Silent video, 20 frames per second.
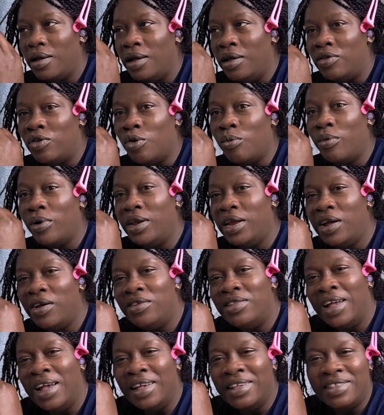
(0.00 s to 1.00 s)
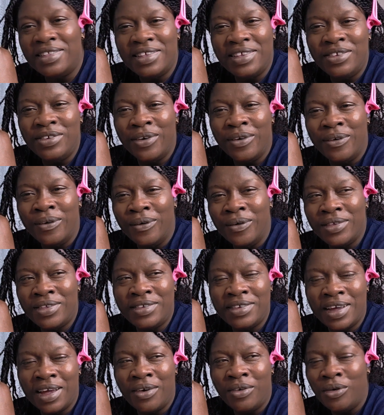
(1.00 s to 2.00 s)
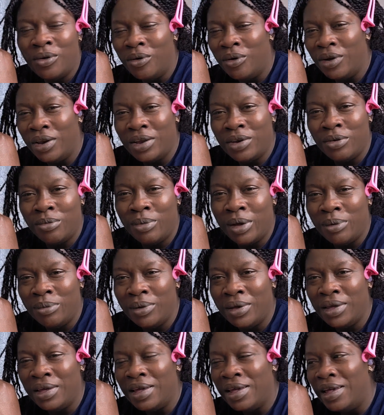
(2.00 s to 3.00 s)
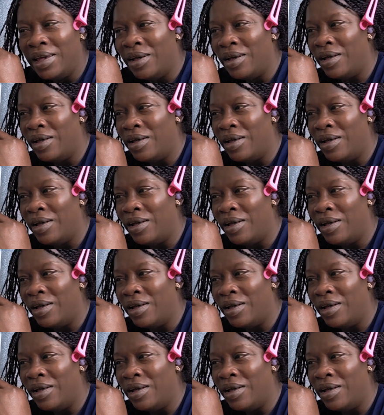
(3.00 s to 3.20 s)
If somebody else, I see your child or your little baby,